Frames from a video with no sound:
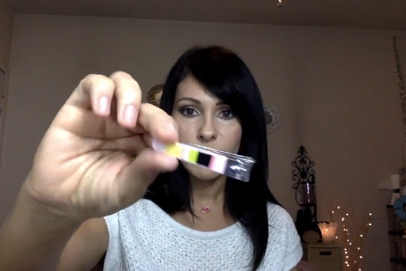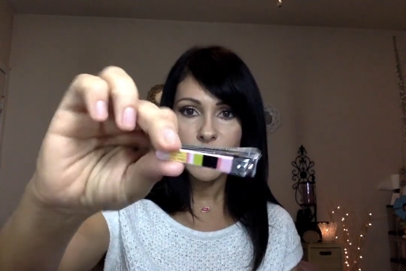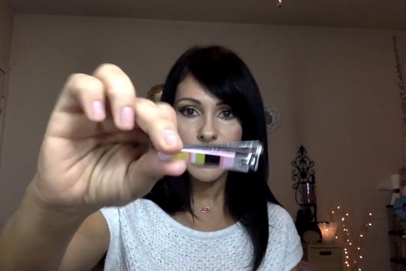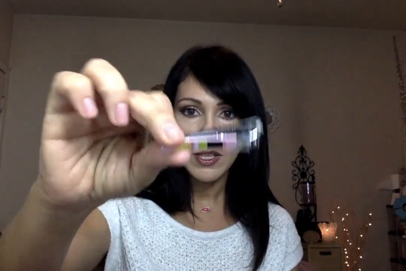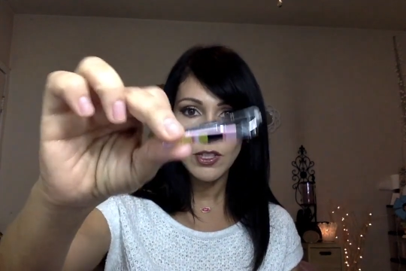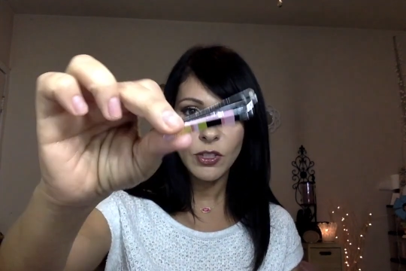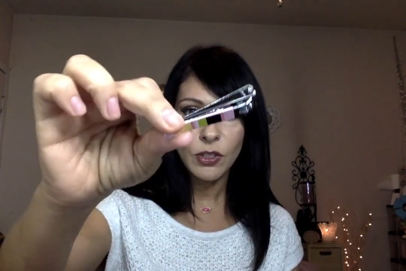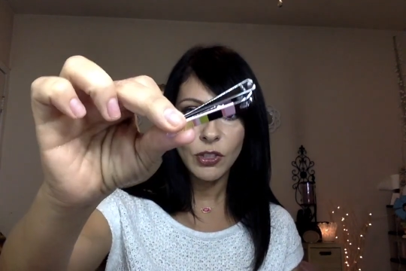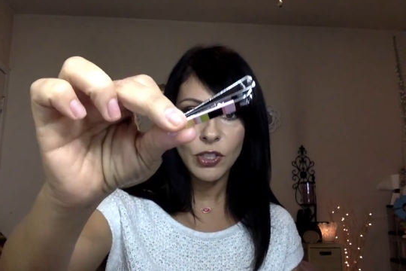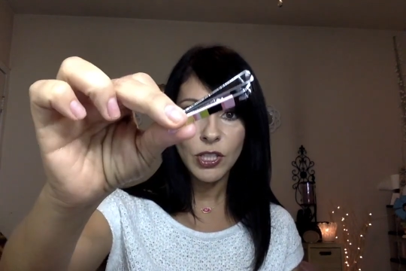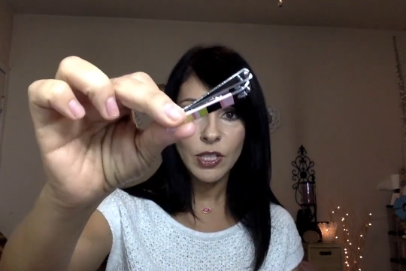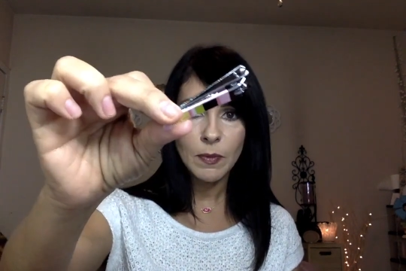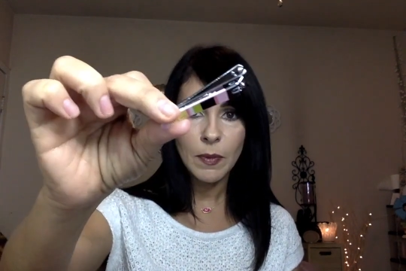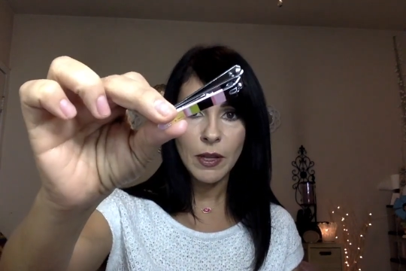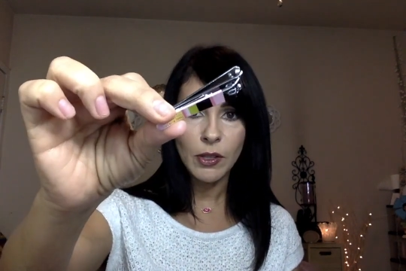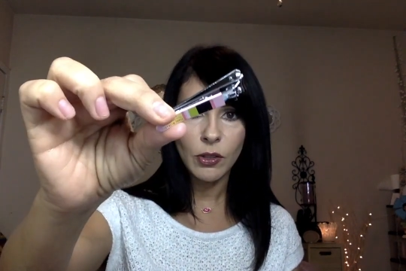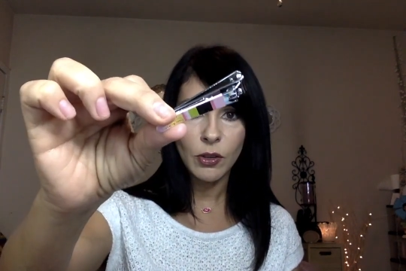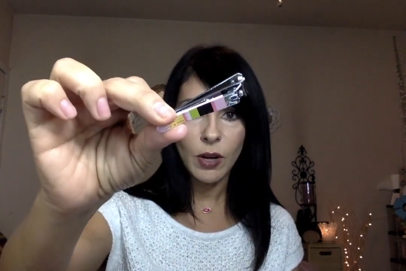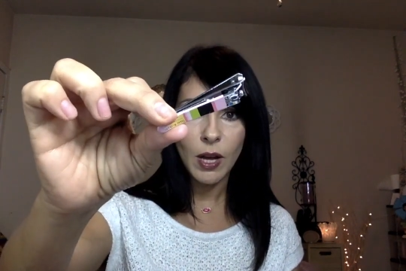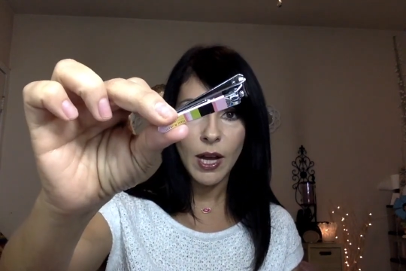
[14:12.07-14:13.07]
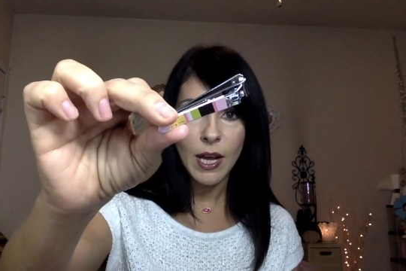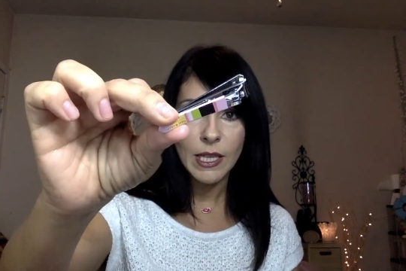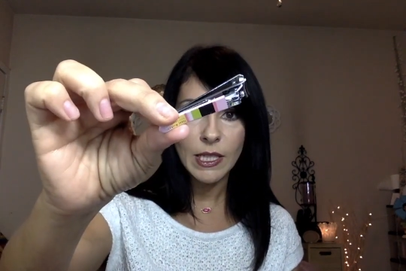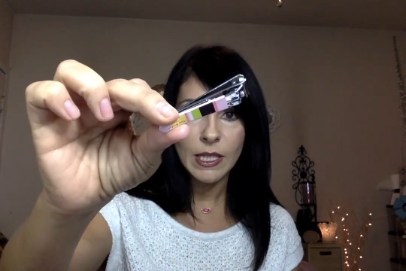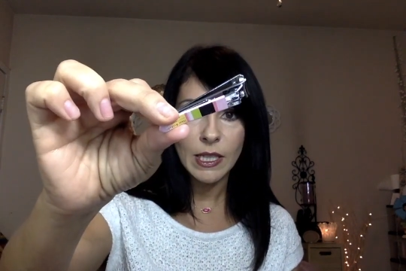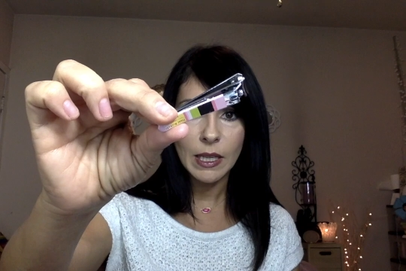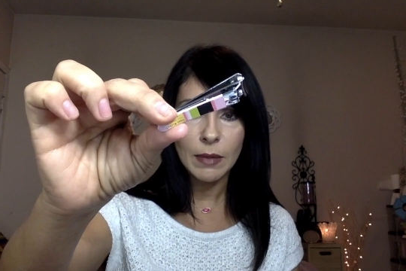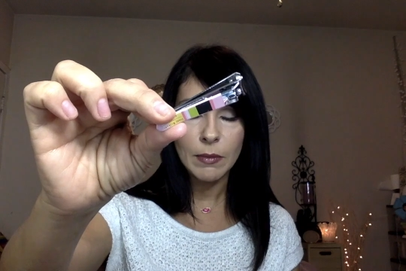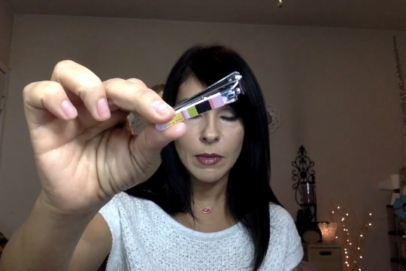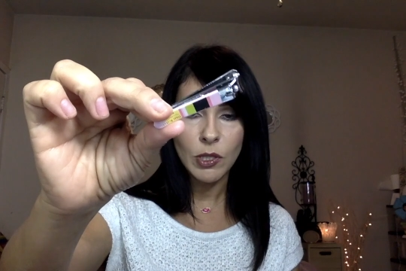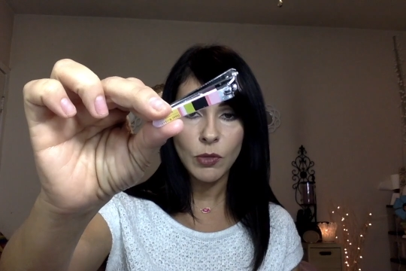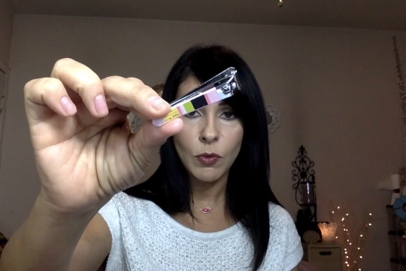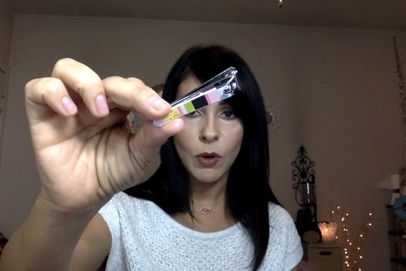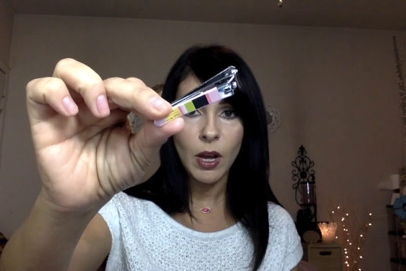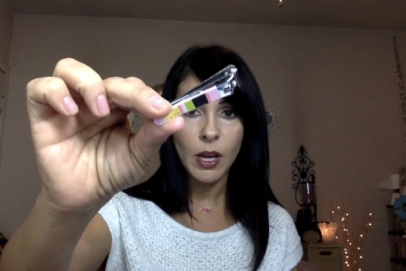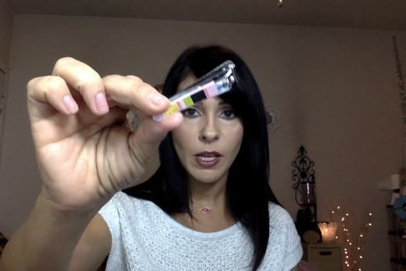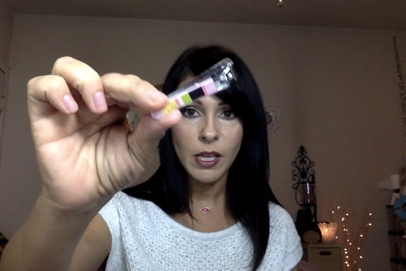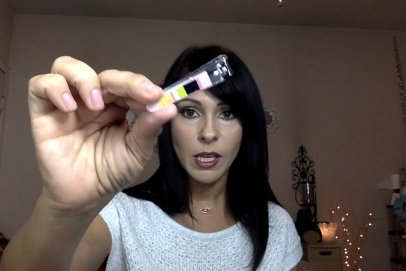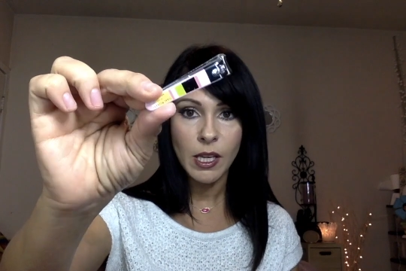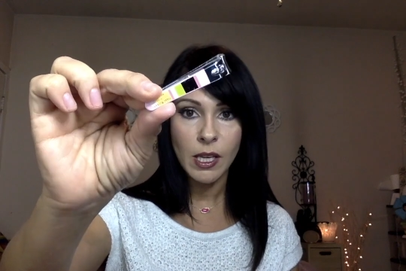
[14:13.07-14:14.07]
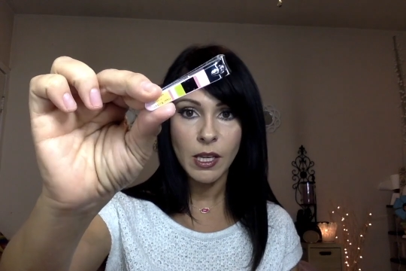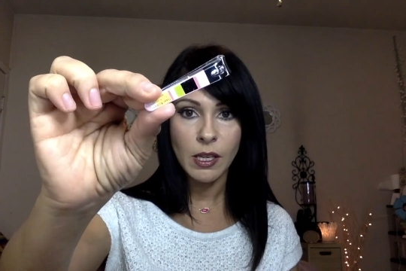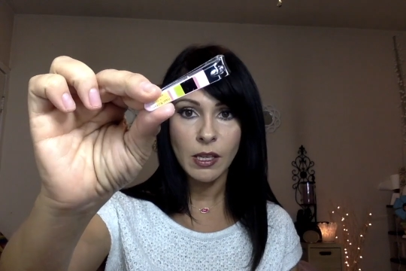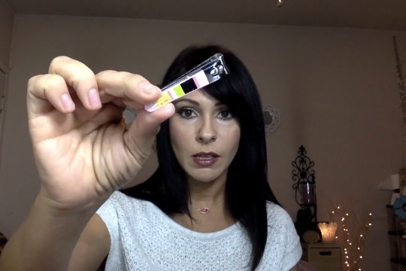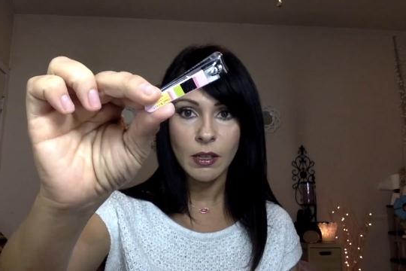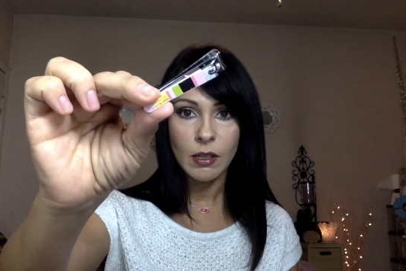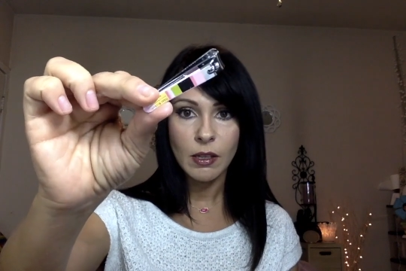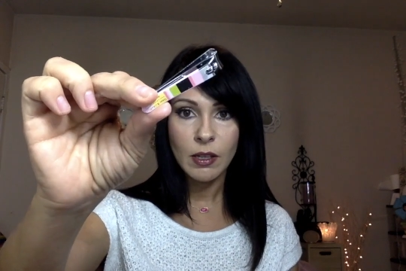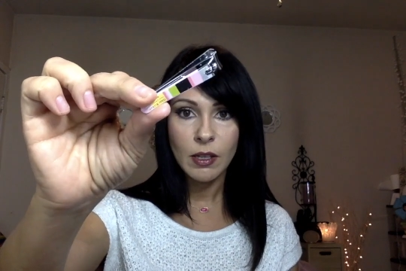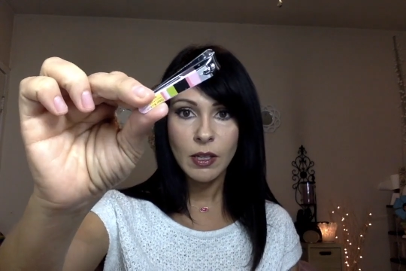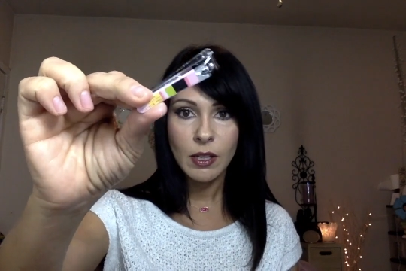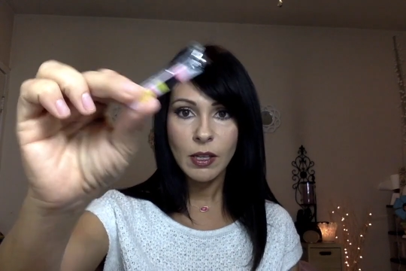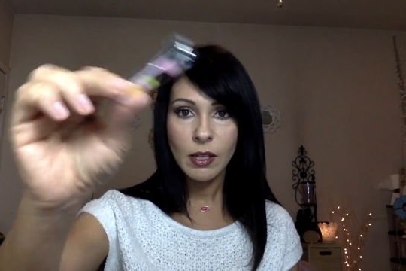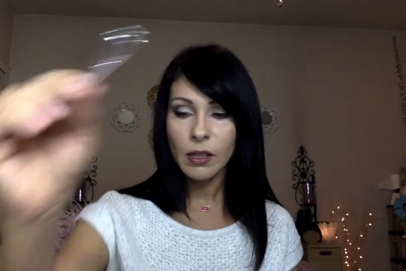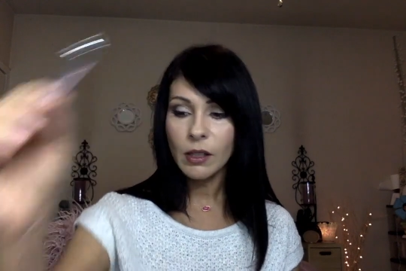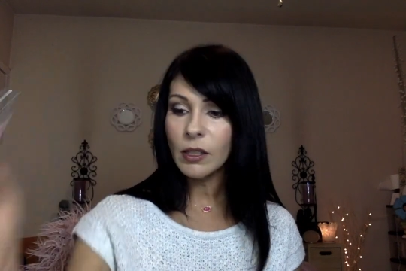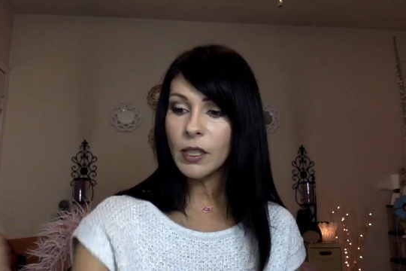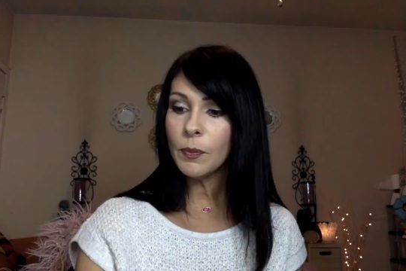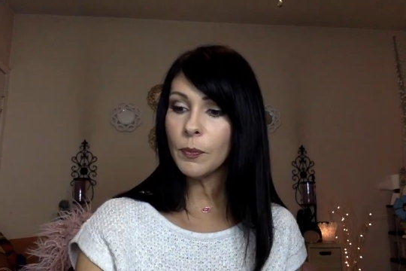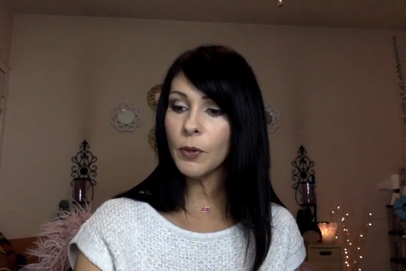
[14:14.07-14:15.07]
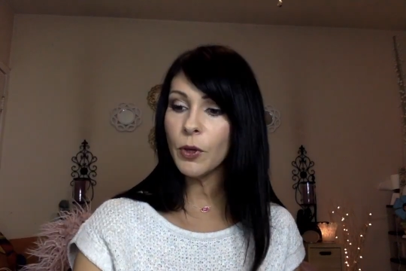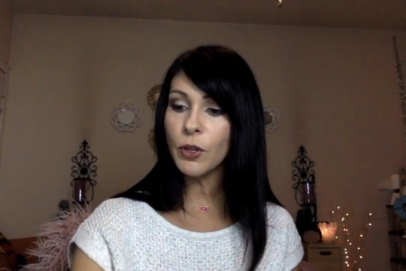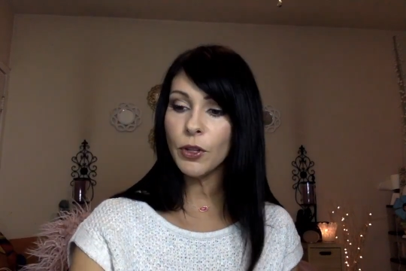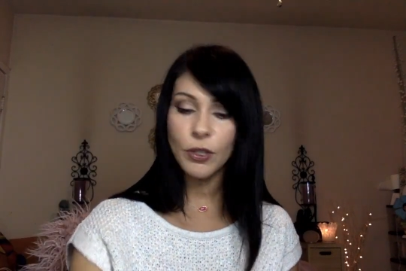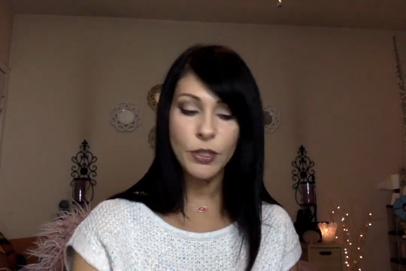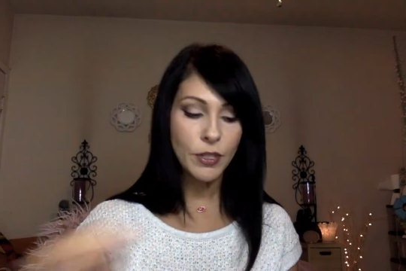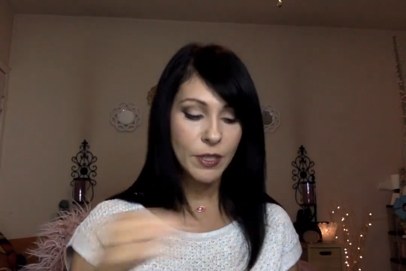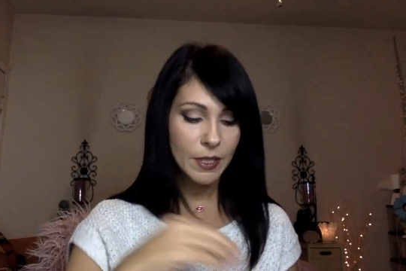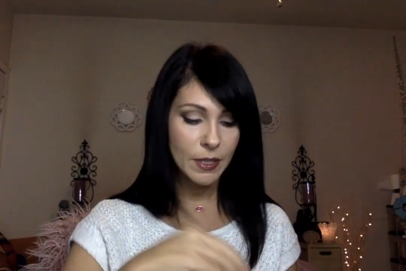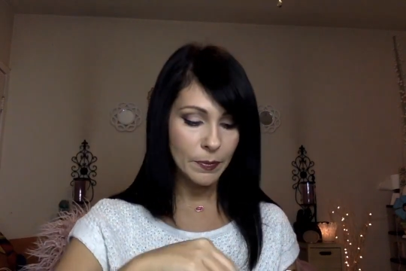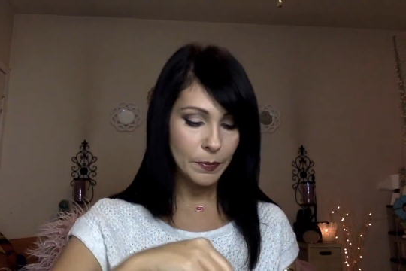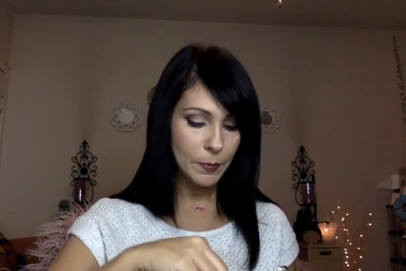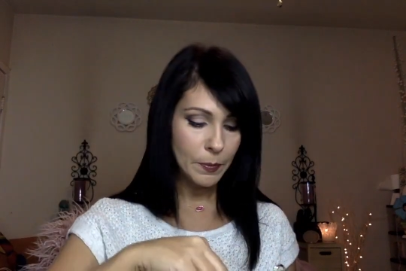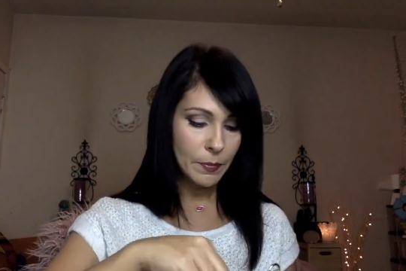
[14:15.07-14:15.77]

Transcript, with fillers: These are just my little Isaac Mizrahi clippers.